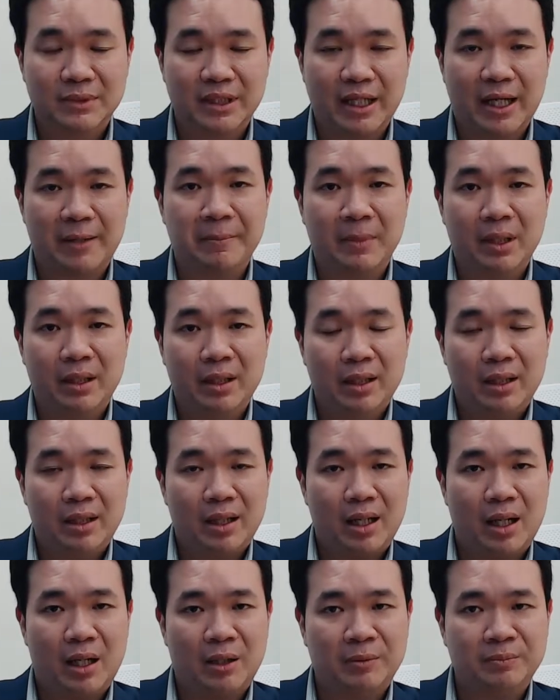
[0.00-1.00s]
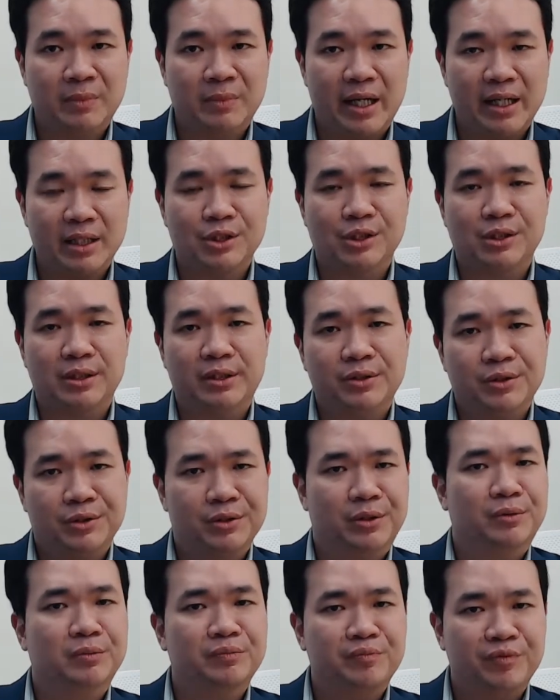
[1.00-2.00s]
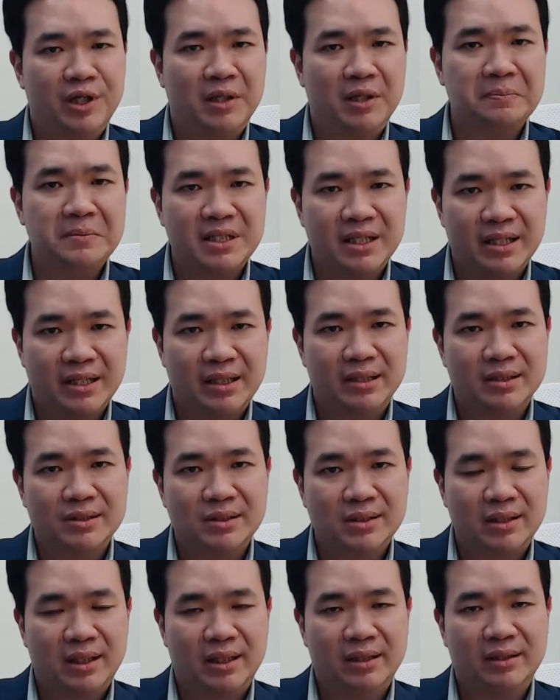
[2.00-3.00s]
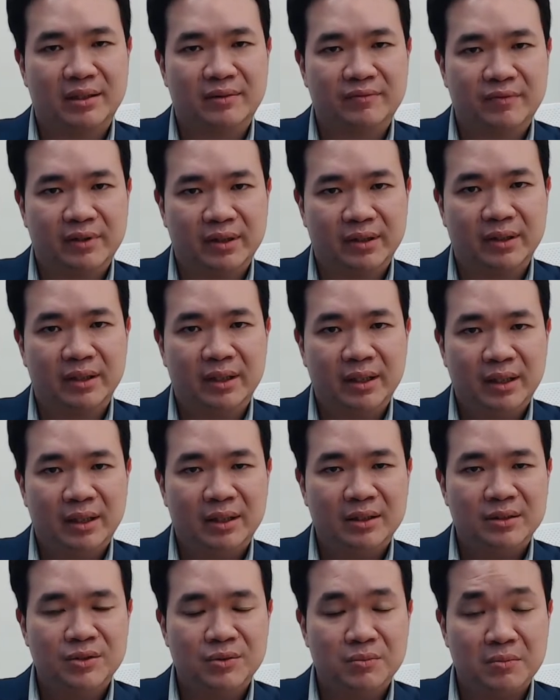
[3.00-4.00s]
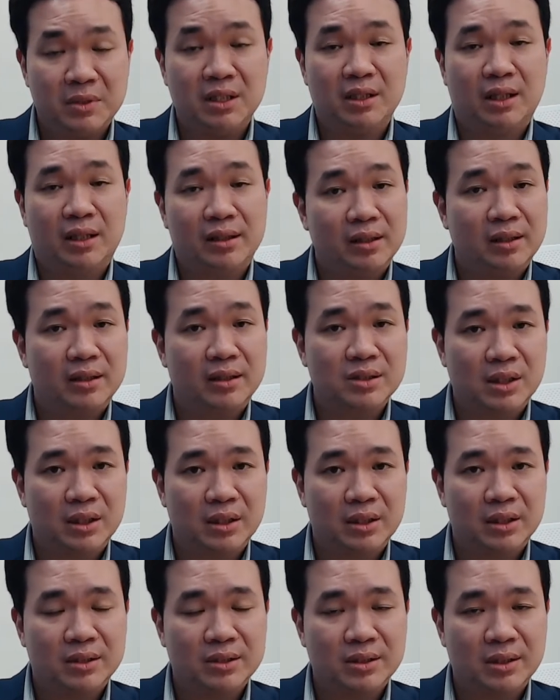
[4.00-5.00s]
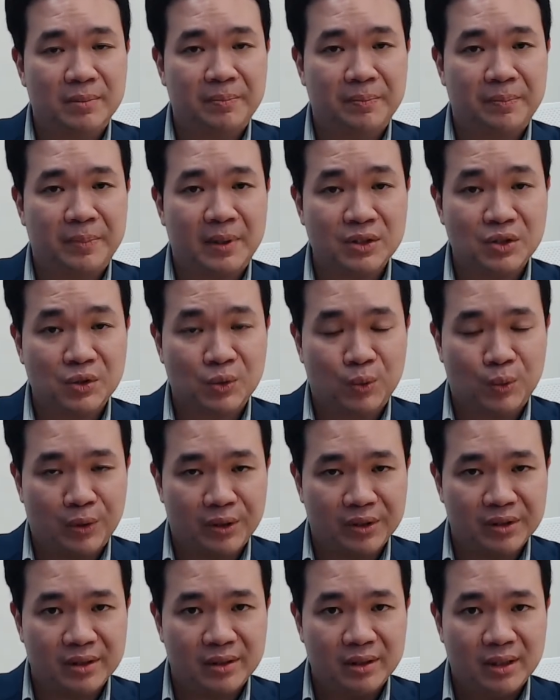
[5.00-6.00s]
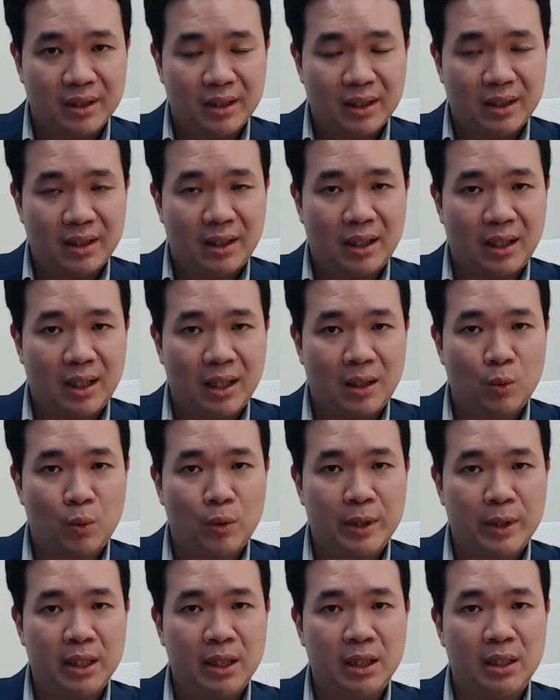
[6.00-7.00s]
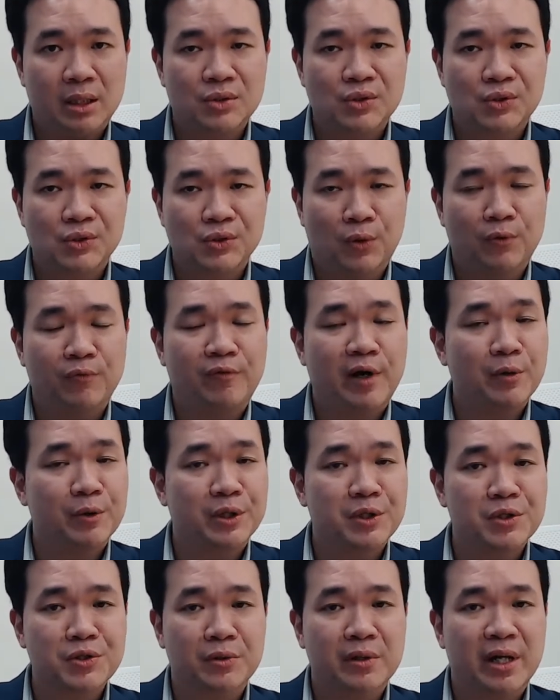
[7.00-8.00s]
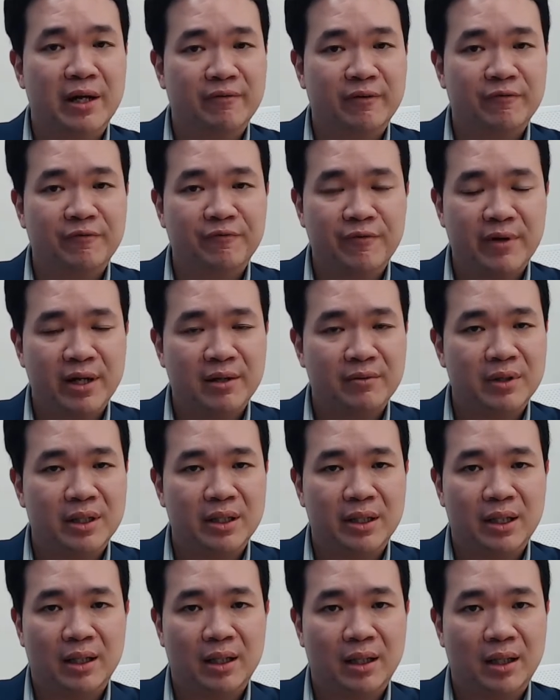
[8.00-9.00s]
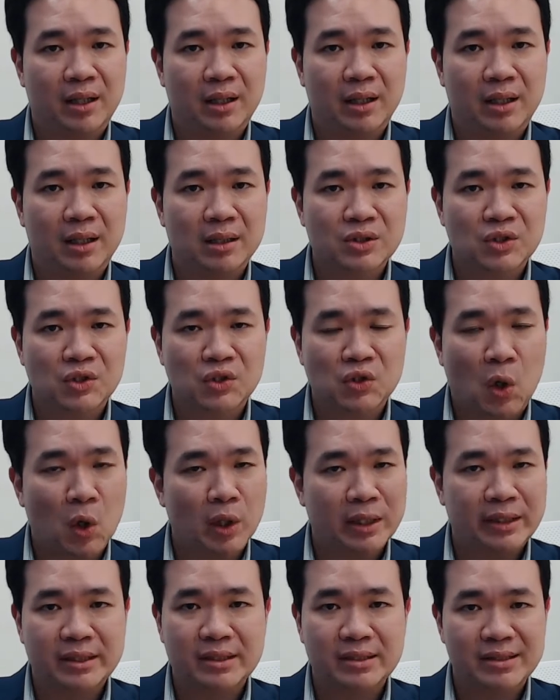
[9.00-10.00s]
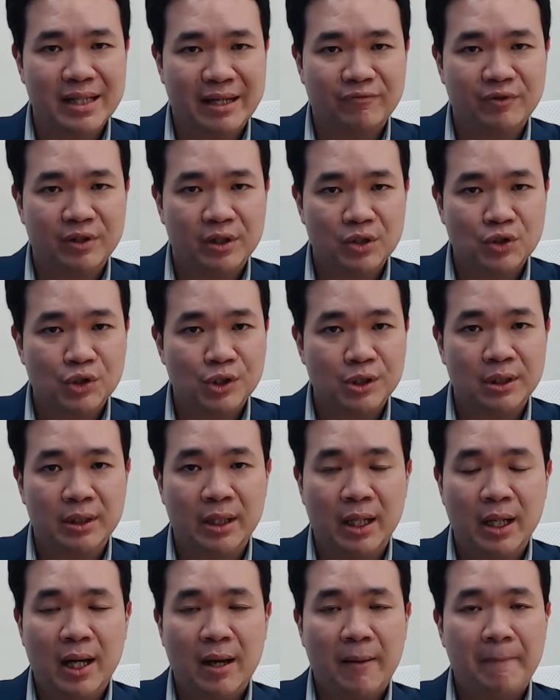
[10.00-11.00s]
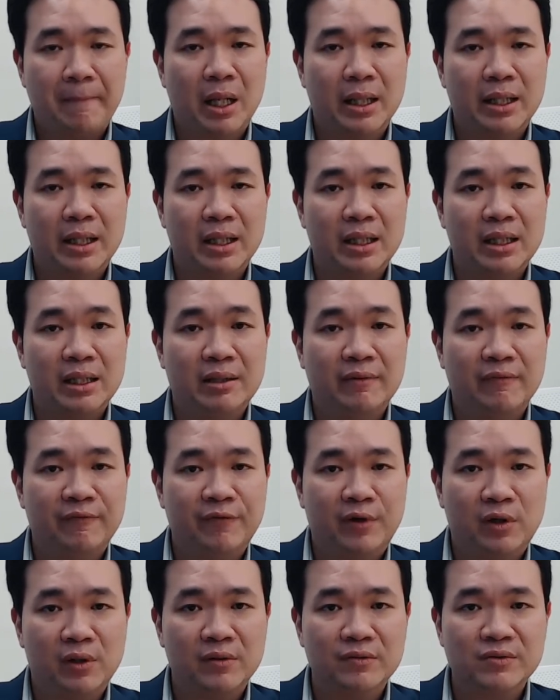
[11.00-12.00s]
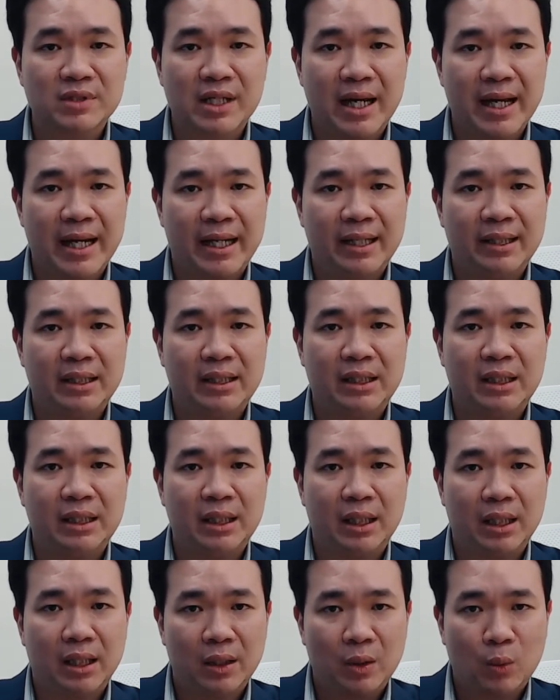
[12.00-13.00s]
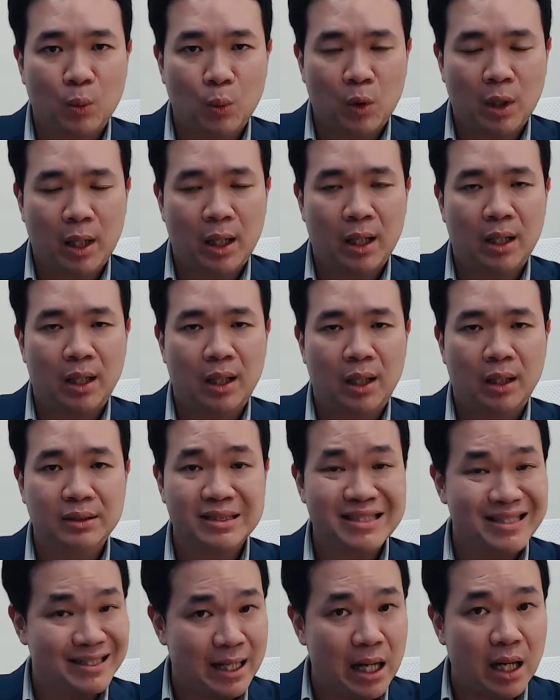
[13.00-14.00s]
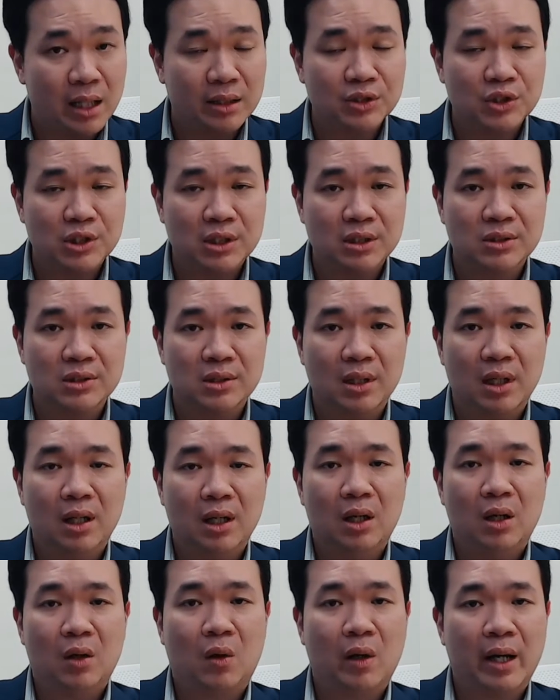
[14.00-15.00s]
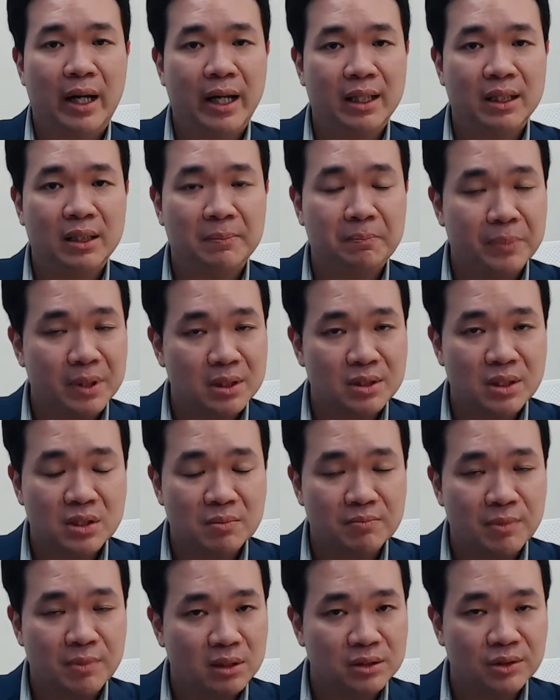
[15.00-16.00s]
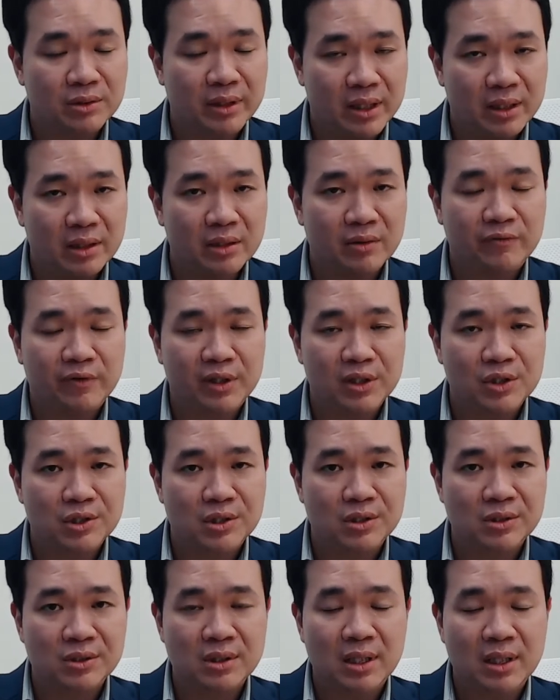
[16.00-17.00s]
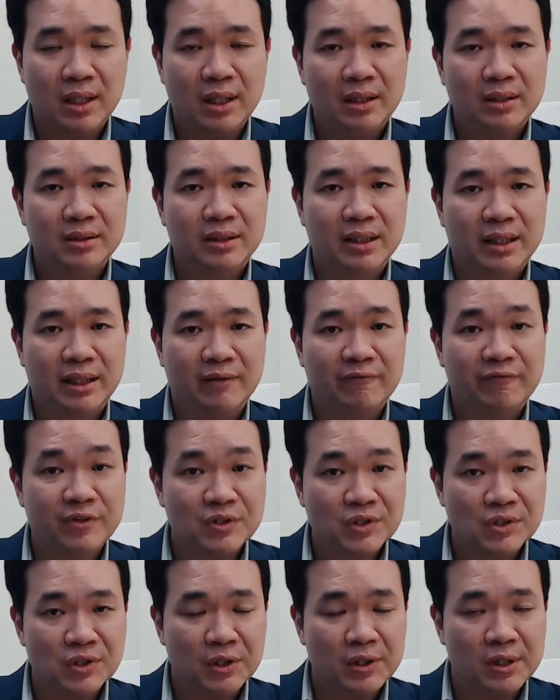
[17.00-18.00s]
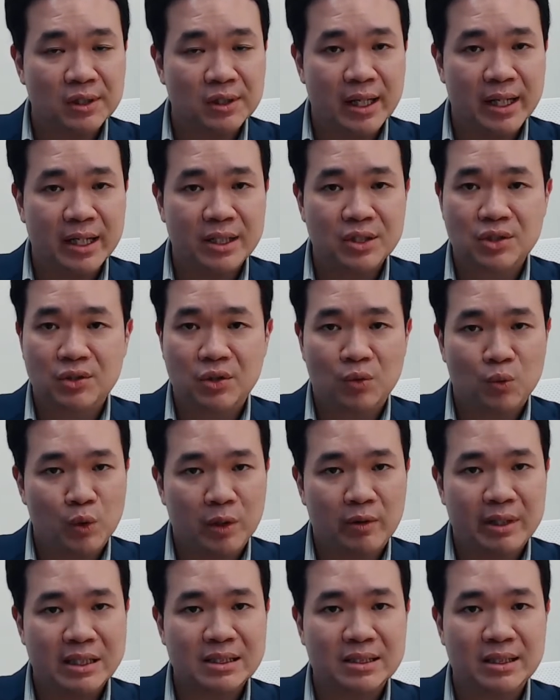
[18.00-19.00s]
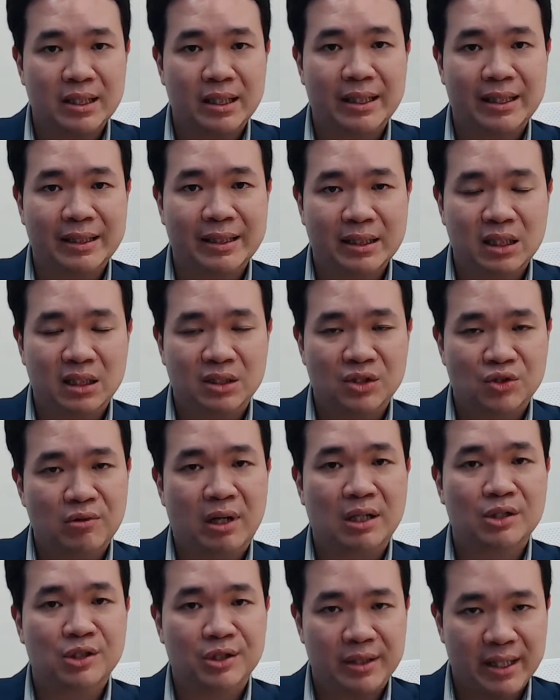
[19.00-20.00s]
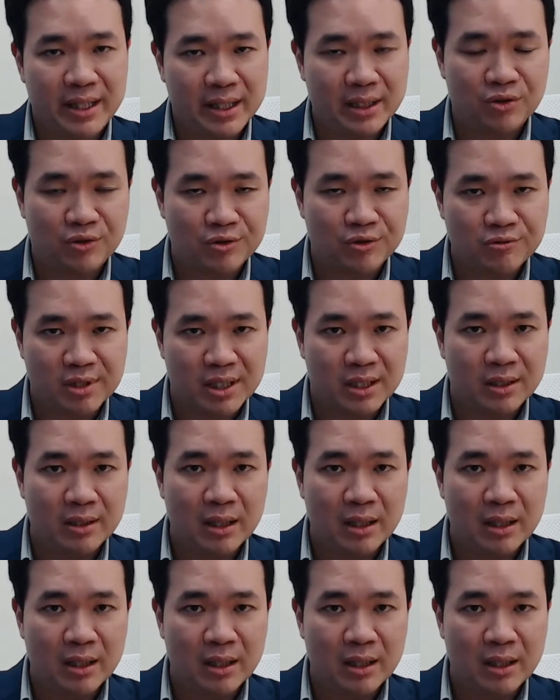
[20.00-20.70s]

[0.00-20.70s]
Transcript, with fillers: Yep. Um, actually, you know, prop tech is kind of a, to me, I think it's a it's a buzzword. Uh, we so far we don't have a very uh, a solid definition, but it involves any uh, technologies or any business model innovations that can facilitate the real estate and construction industry.